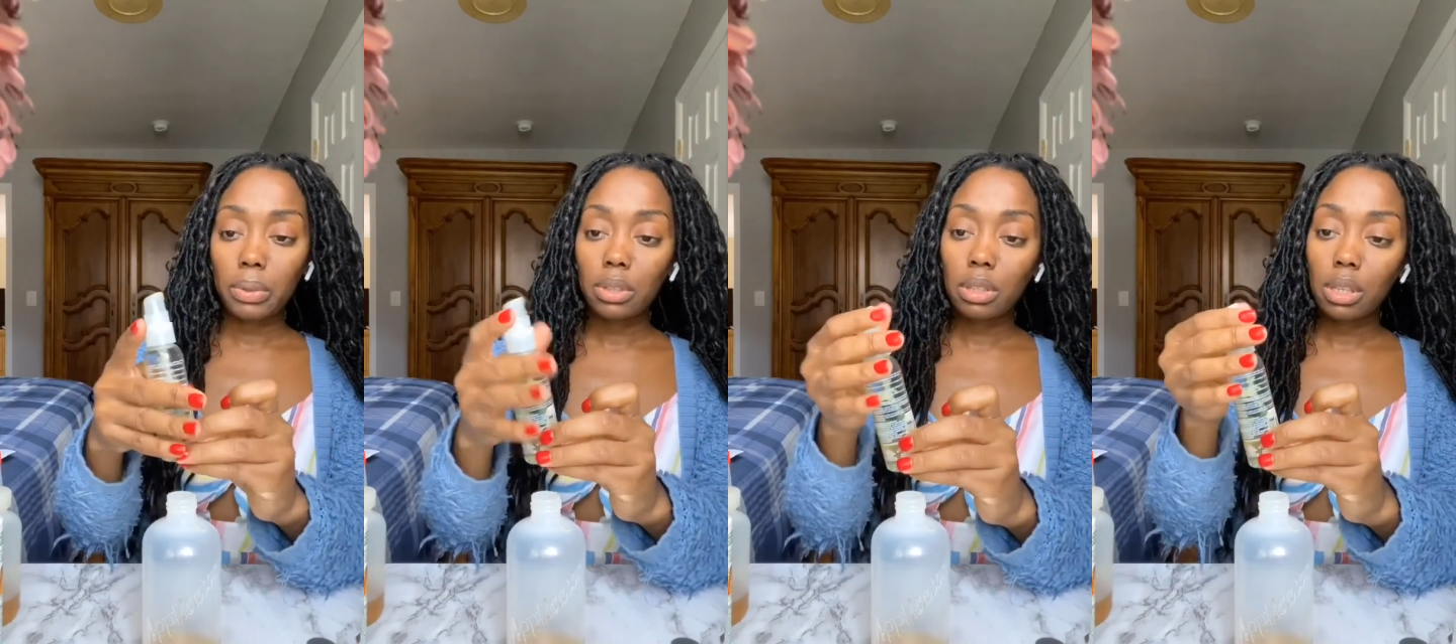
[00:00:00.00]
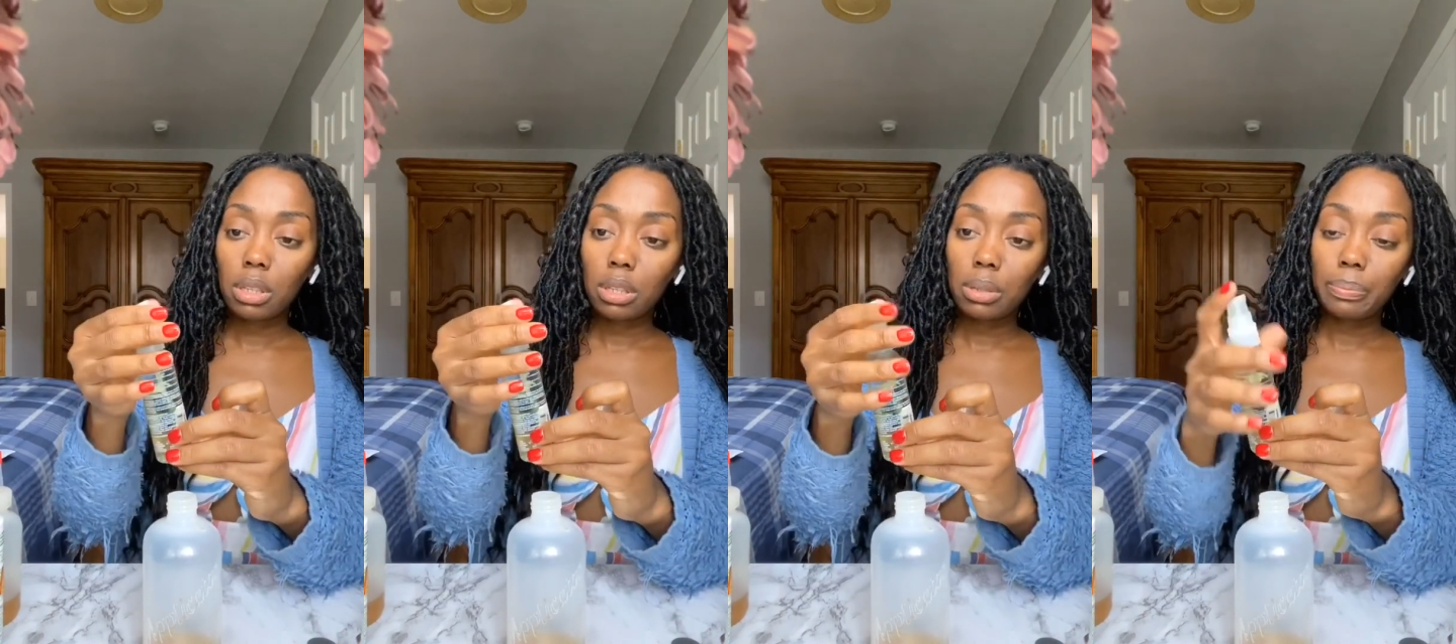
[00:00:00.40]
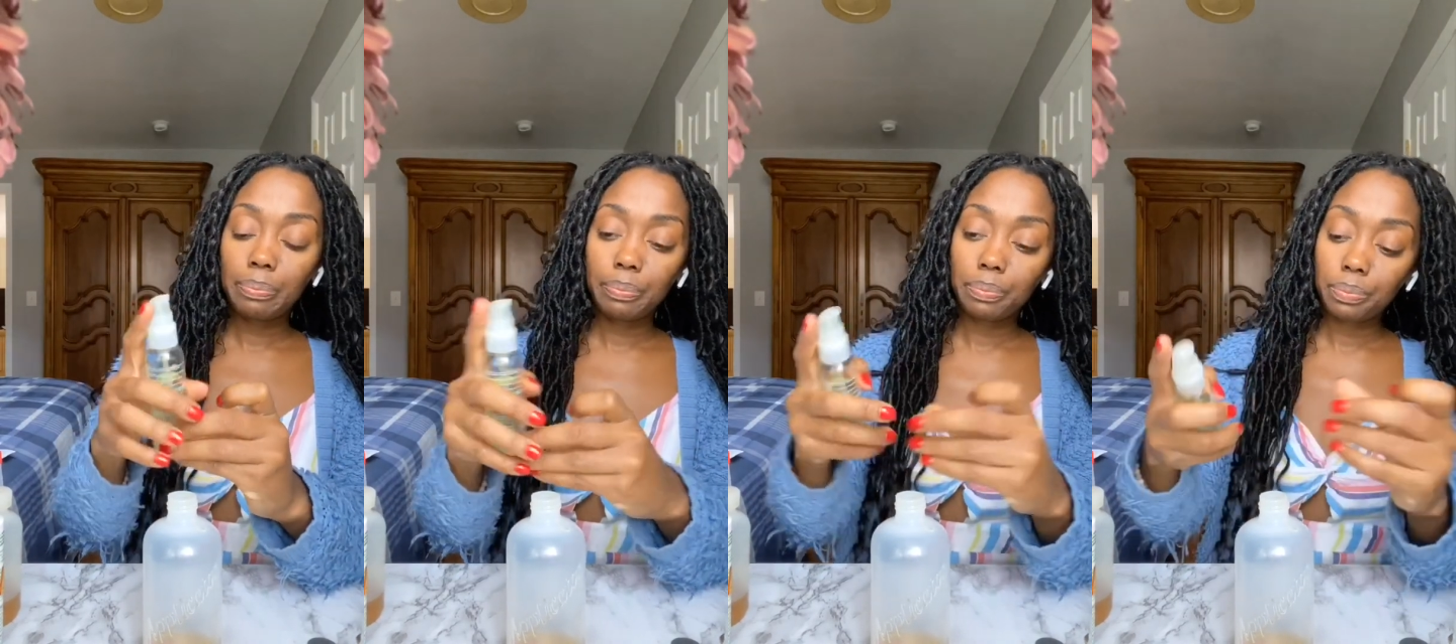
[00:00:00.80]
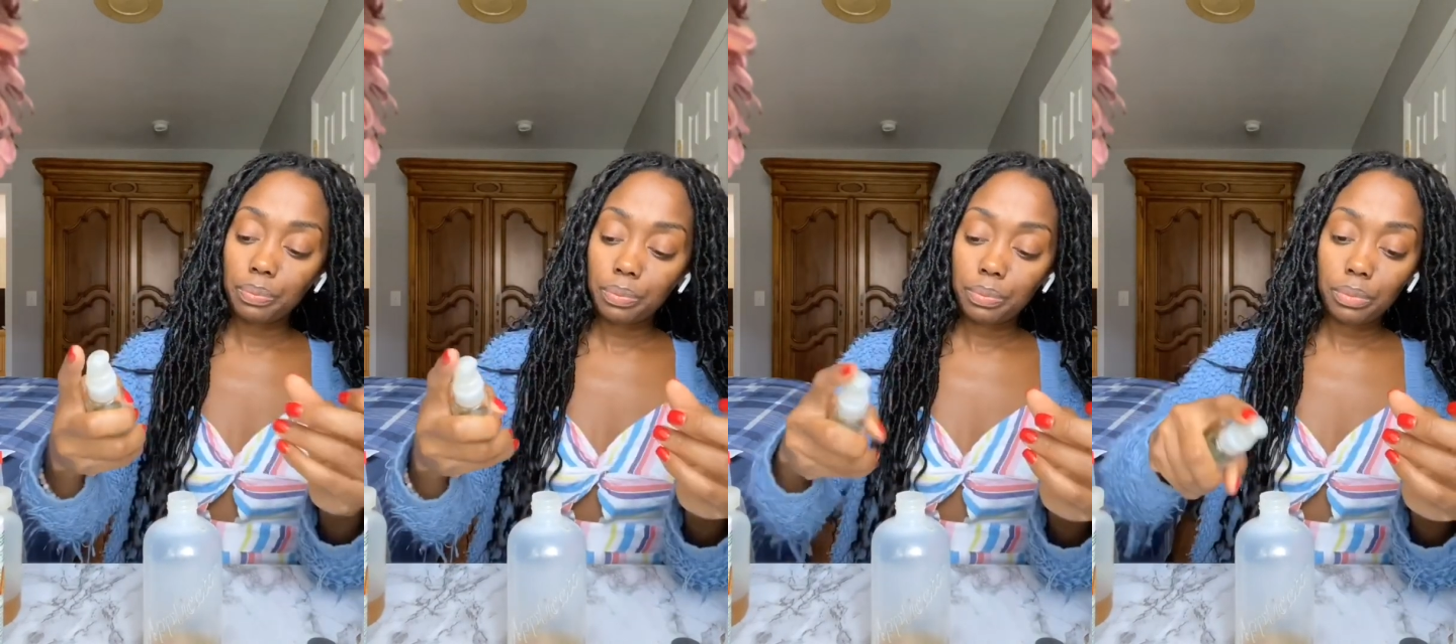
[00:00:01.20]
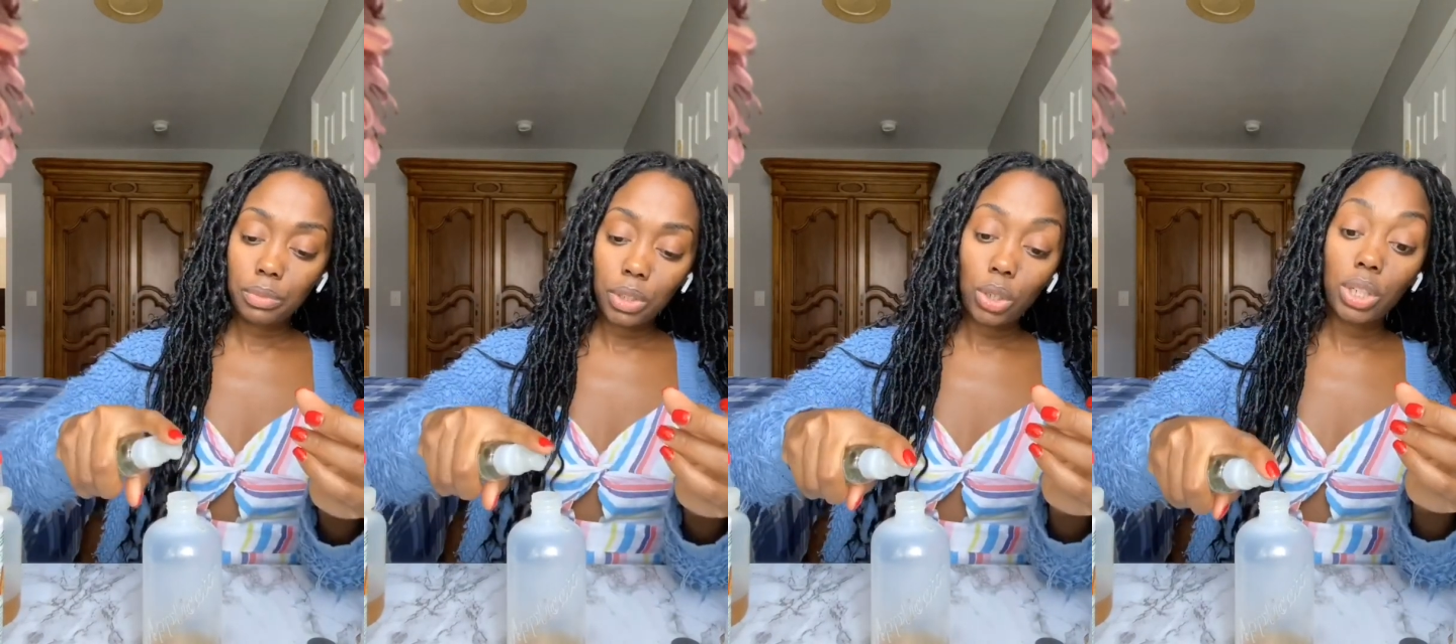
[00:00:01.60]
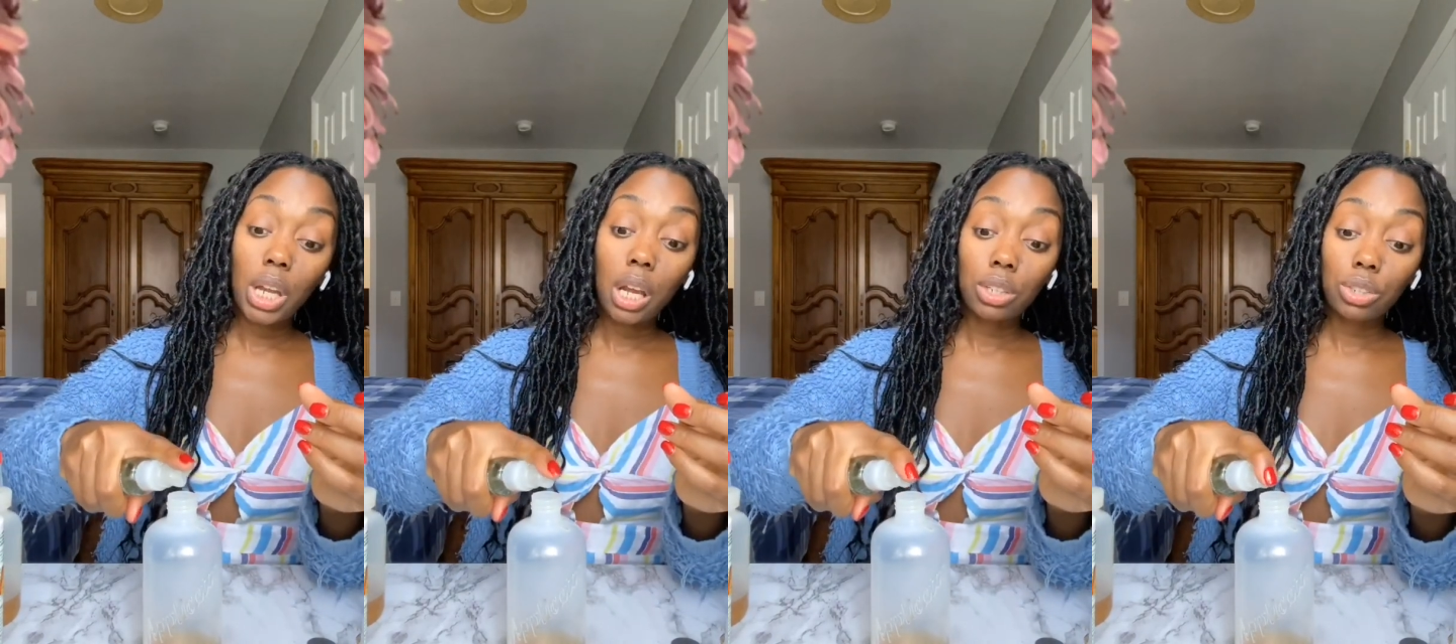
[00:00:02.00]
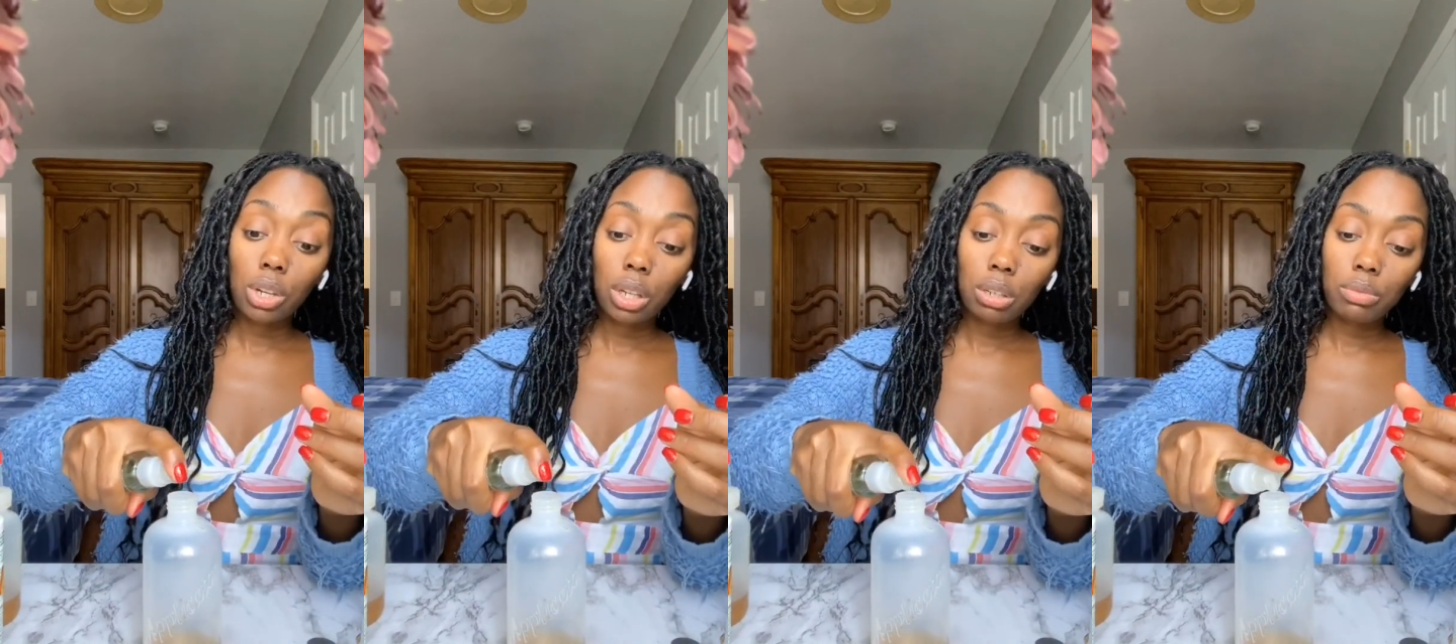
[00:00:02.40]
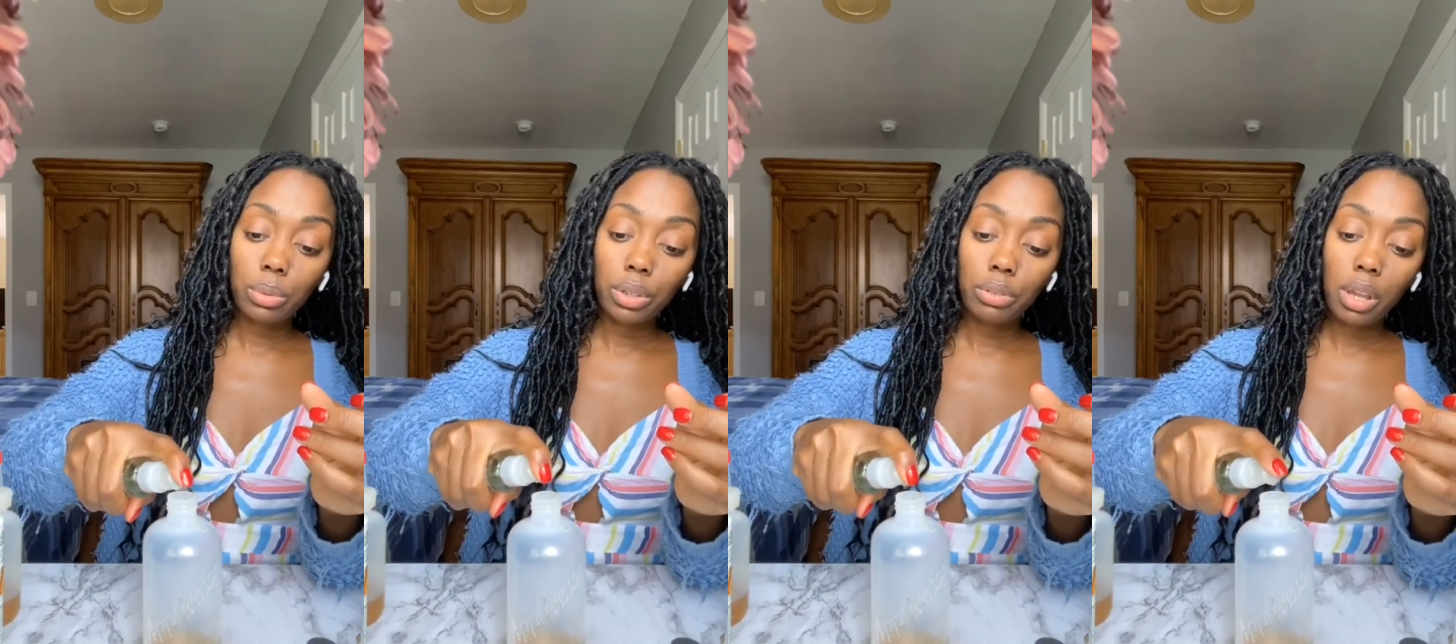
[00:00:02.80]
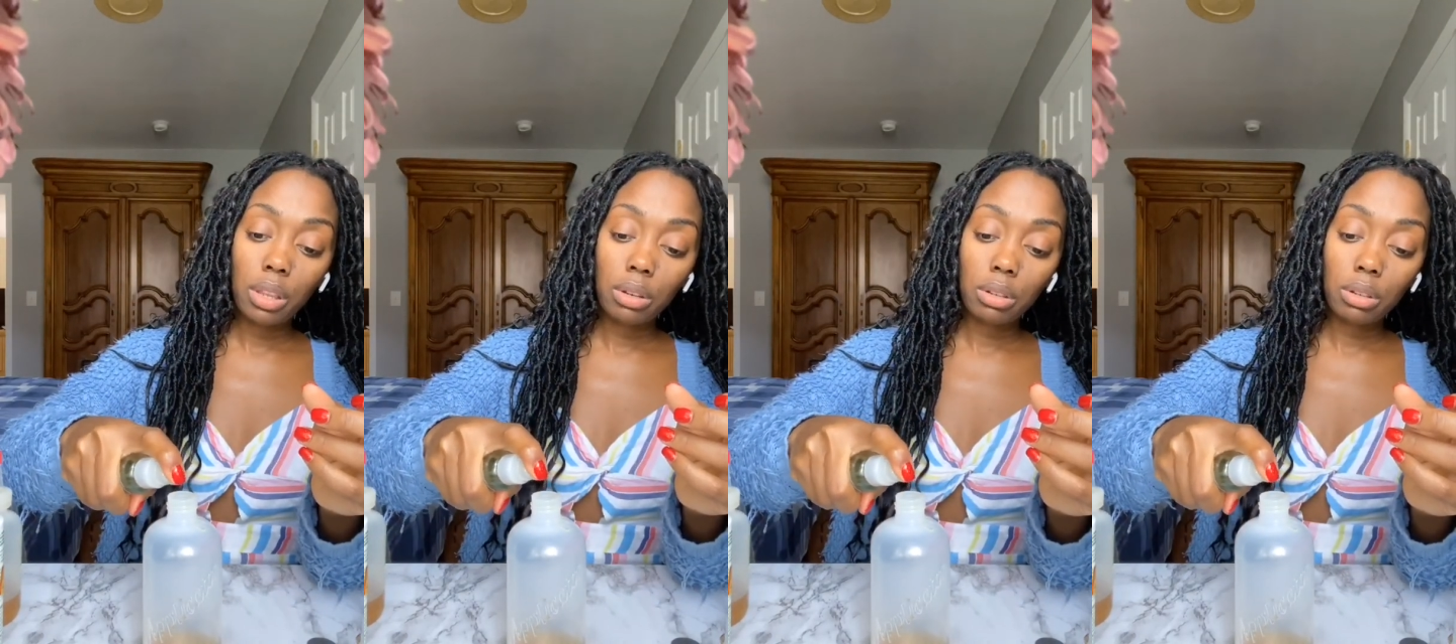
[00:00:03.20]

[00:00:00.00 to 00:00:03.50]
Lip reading: than that, or not a strong enough word rather.